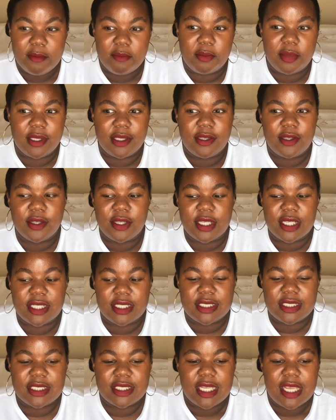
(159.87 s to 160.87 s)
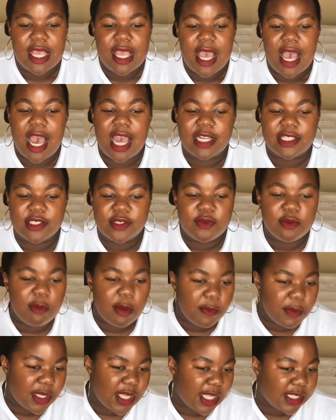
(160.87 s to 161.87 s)
because I just
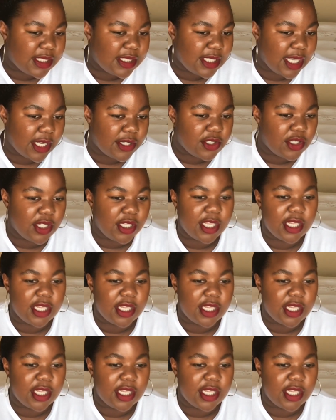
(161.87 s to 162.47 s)
remember that section